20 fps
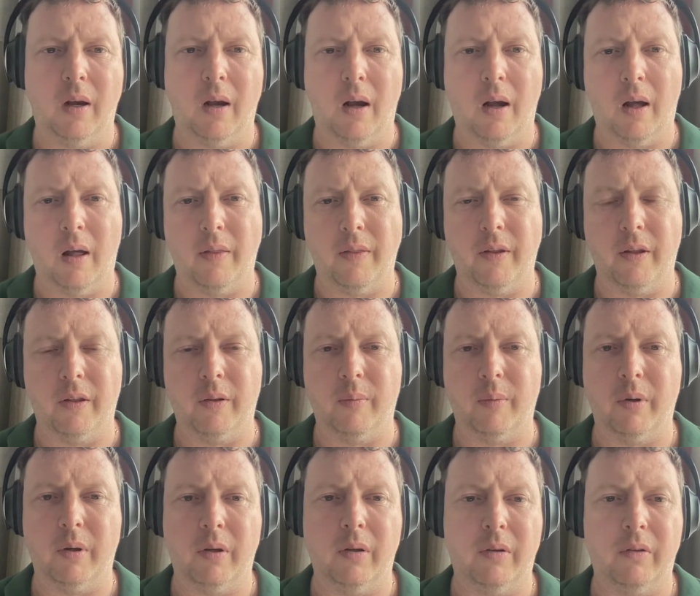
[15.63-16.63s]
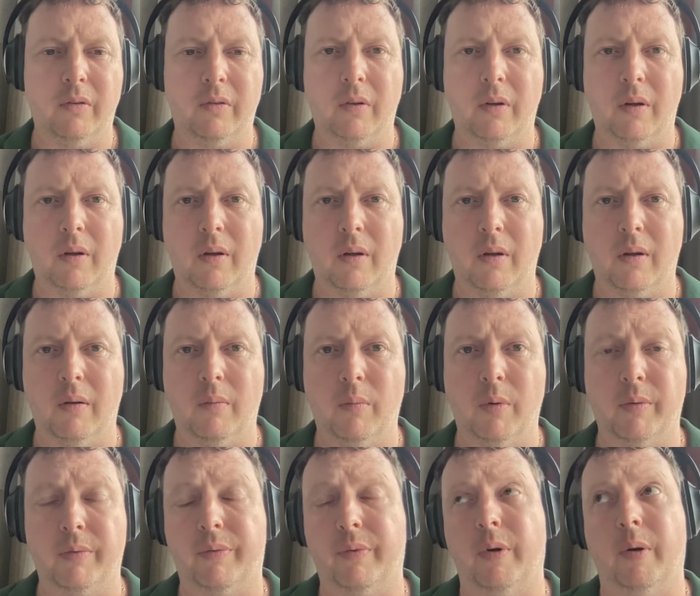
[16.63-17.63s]
The other one is
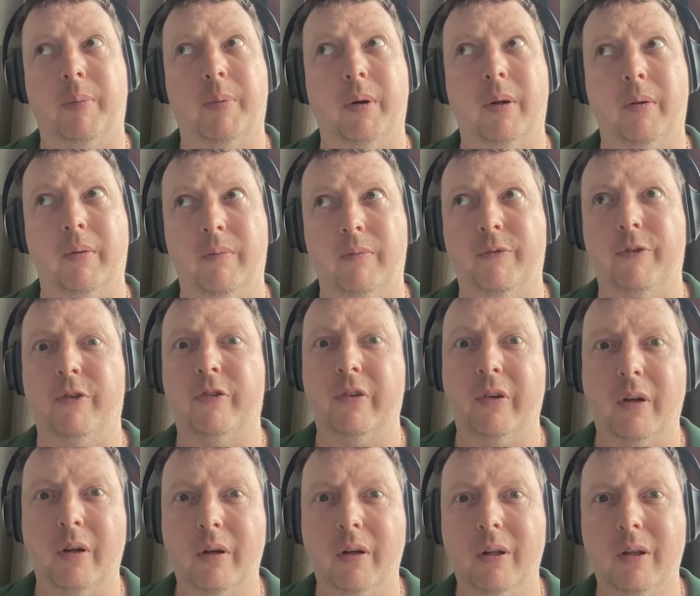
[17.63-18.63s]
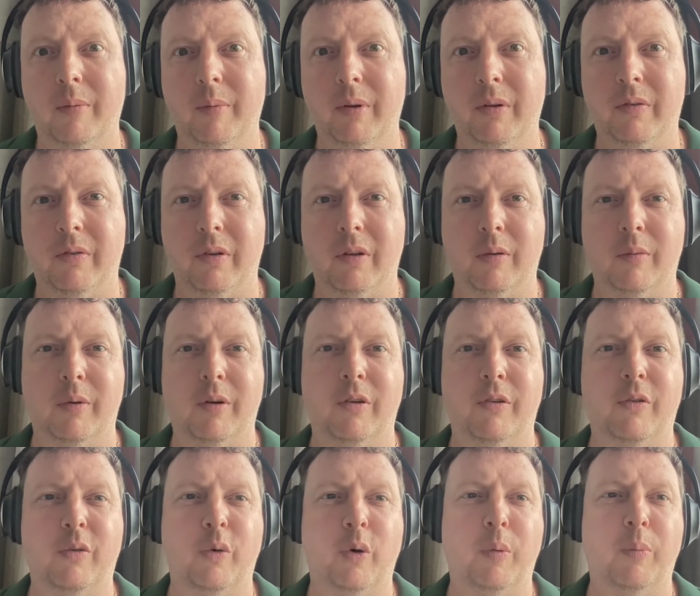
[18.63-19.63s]
3D printed facade elements. The other one
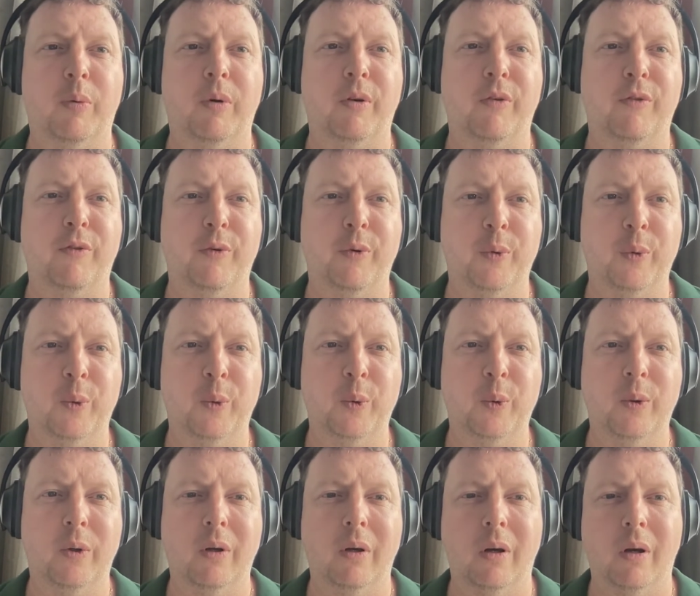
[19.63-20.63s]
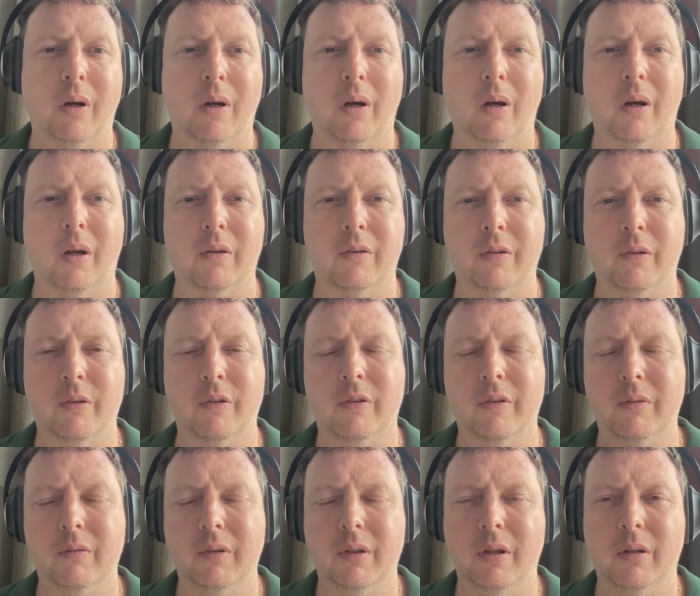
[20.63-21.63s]
is 3D printed food. So
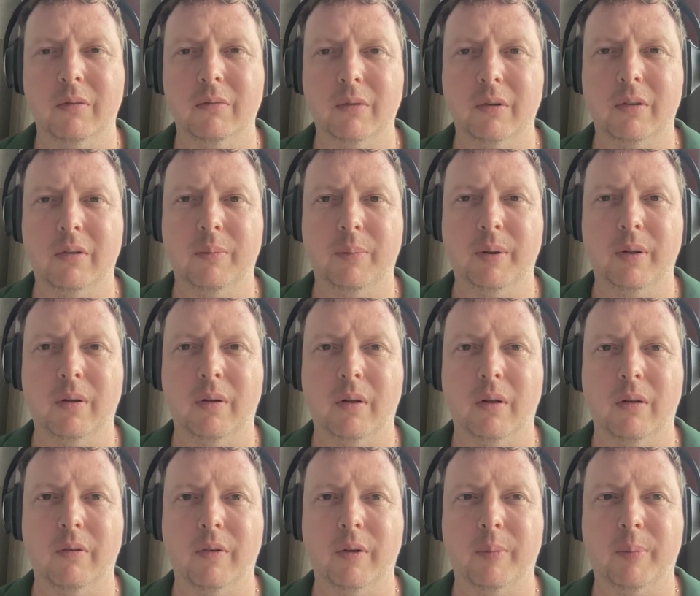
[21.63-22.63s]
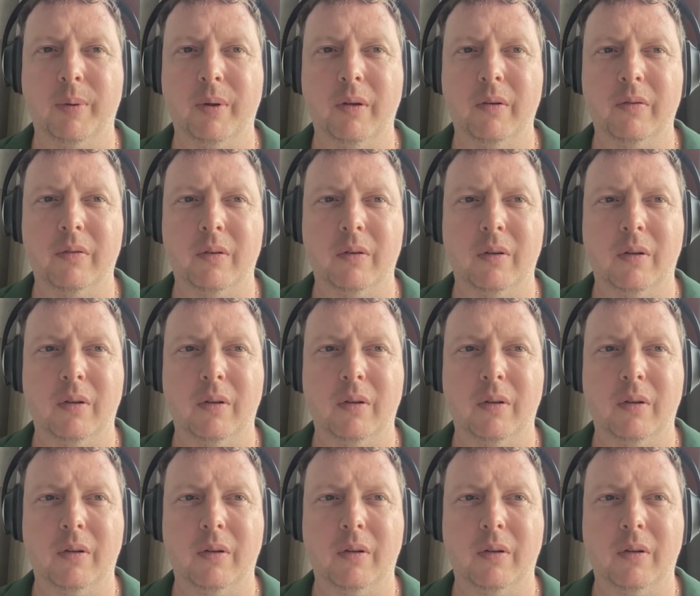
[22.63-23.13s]
it's a bit all over the place.